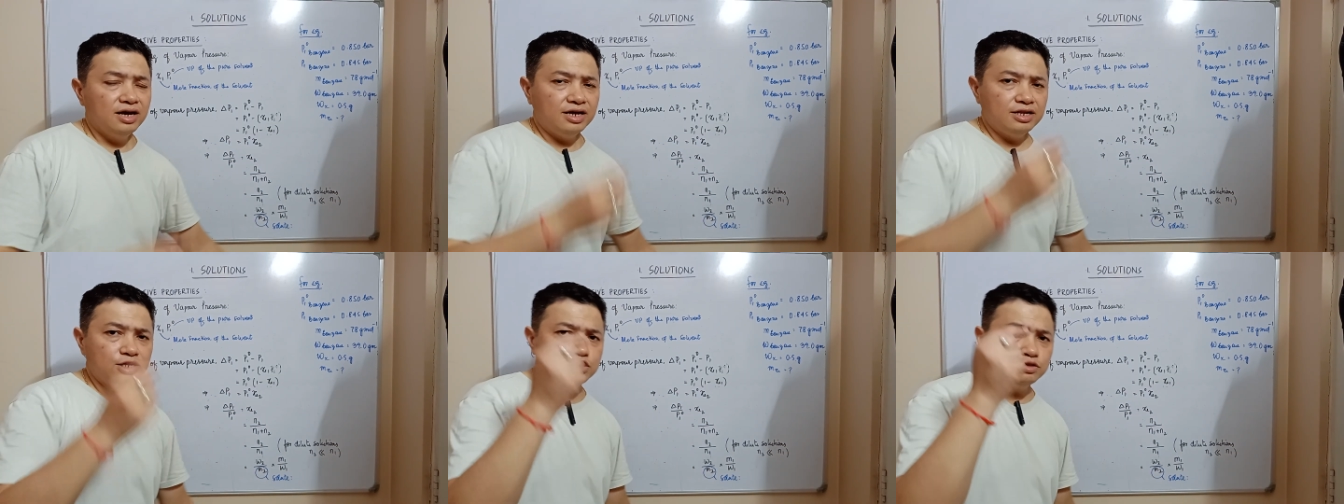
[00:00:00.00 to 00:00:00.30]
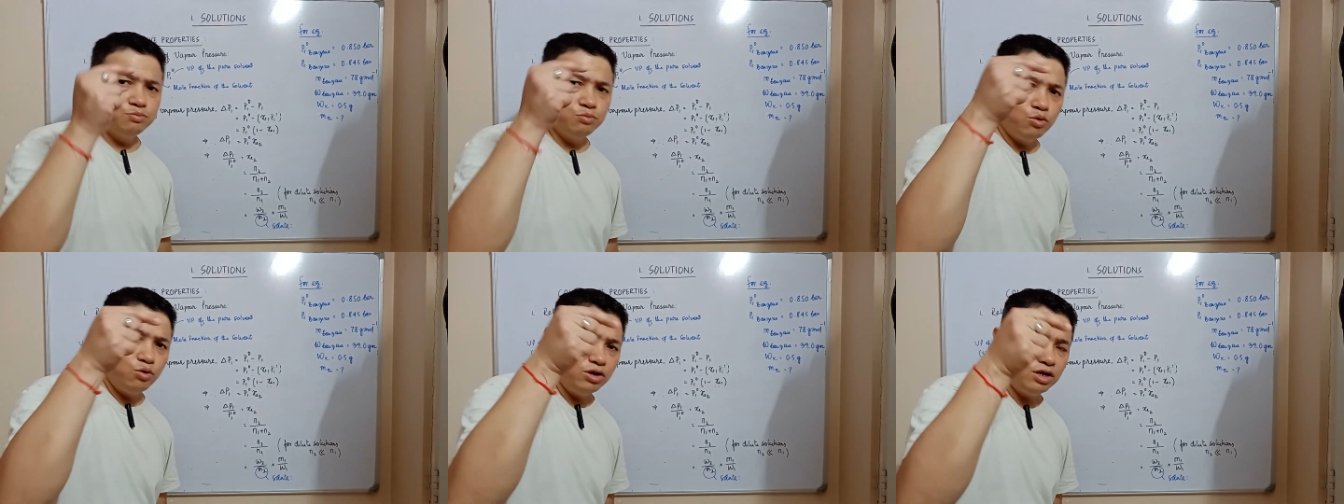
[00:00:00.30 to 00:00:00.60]
and a
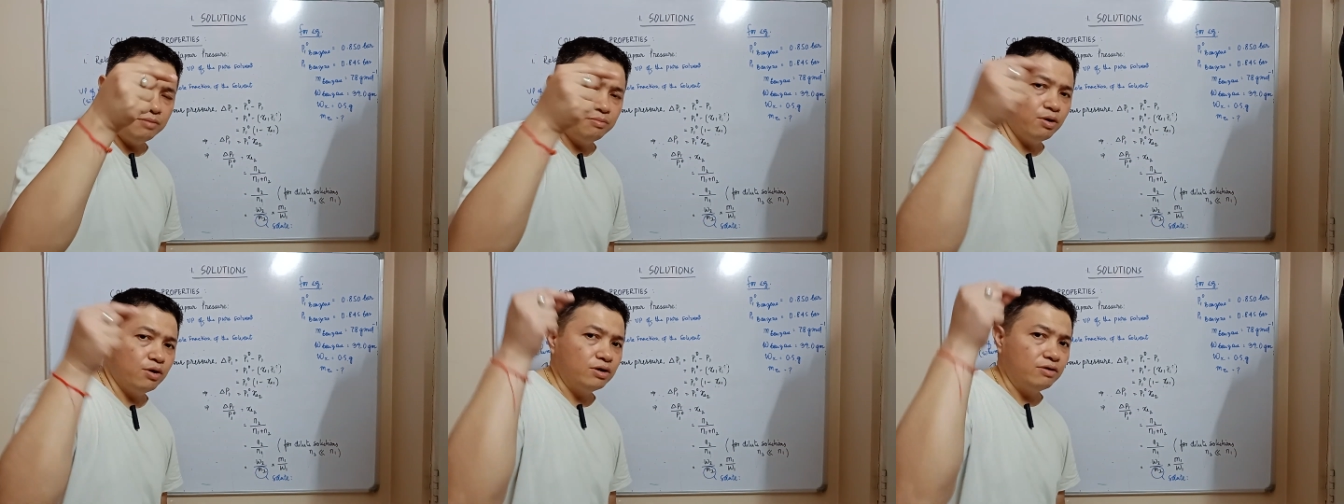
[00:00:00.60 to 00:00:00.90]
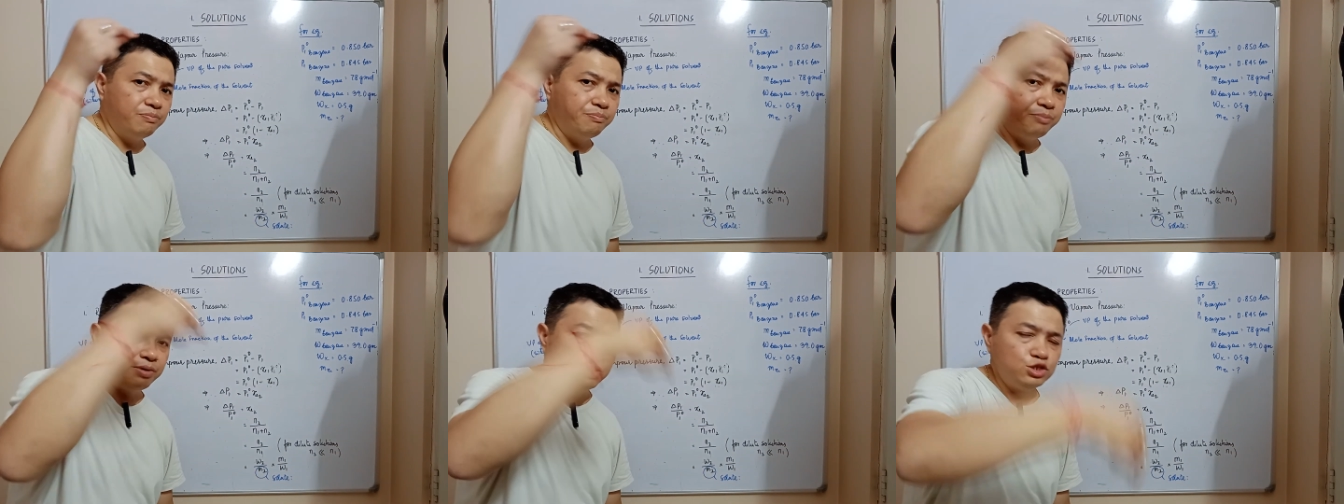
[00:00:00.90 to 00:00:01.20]
small
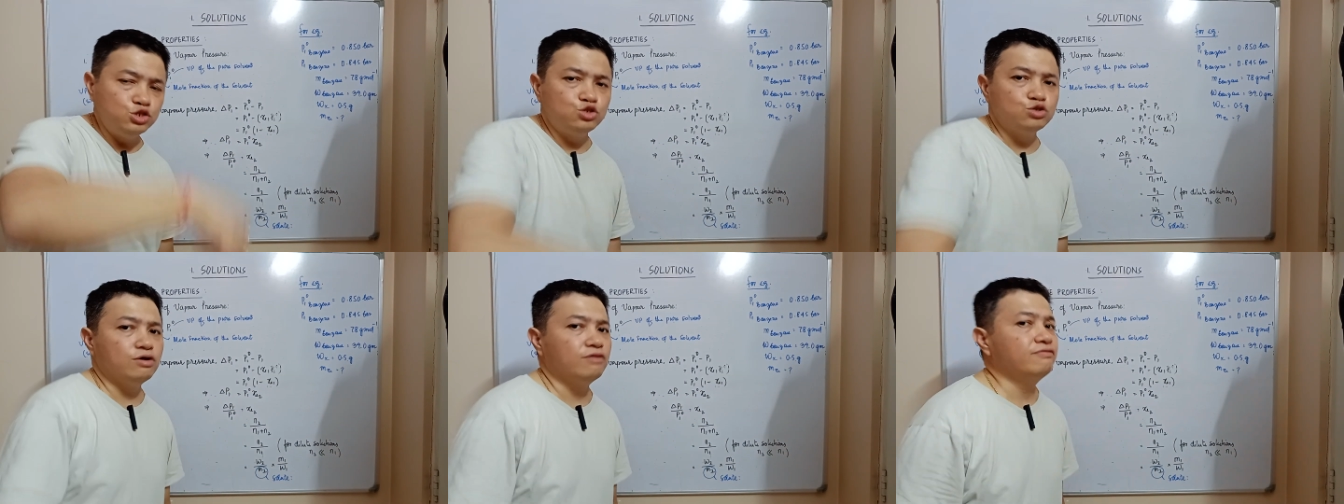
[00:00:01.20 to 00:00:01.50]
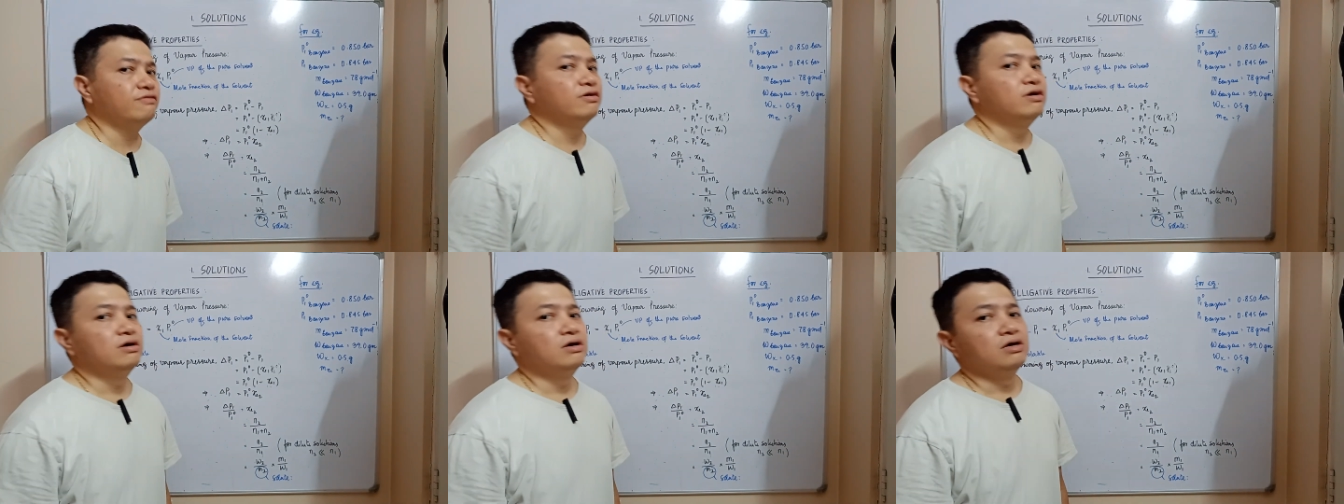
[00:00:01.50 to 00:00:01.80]
amount of pinch
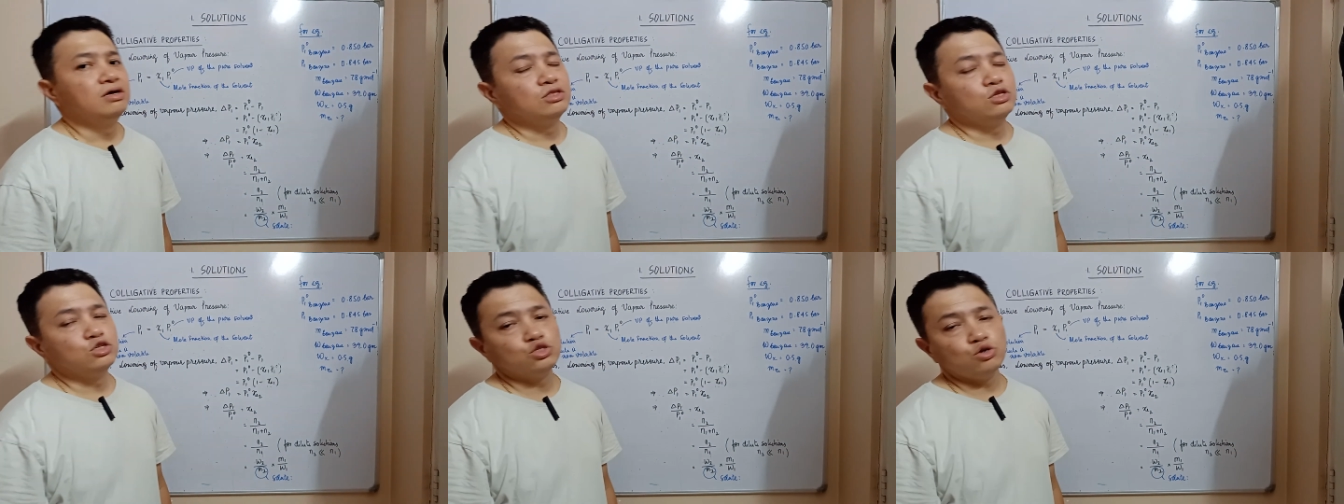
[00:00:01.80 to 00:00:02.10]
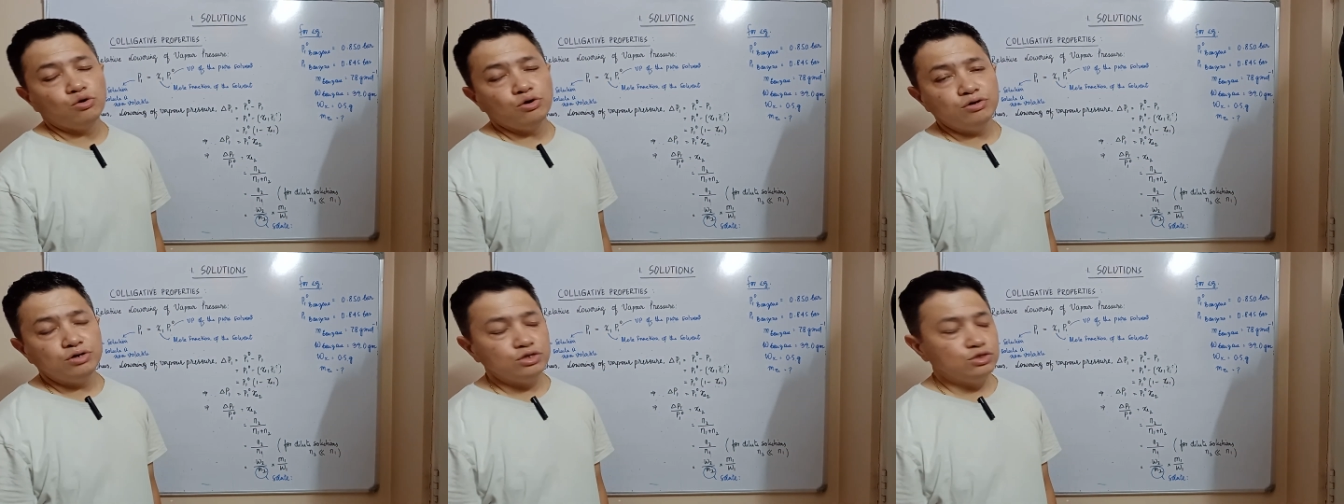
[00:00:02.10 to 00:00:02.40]
of the
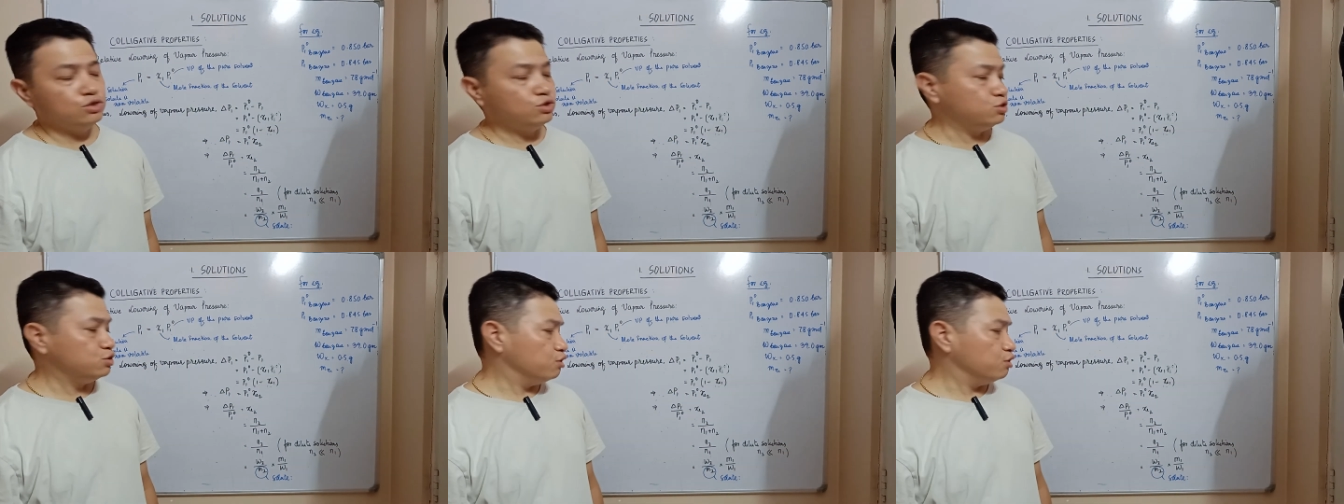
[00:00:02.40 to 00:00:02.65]
solid is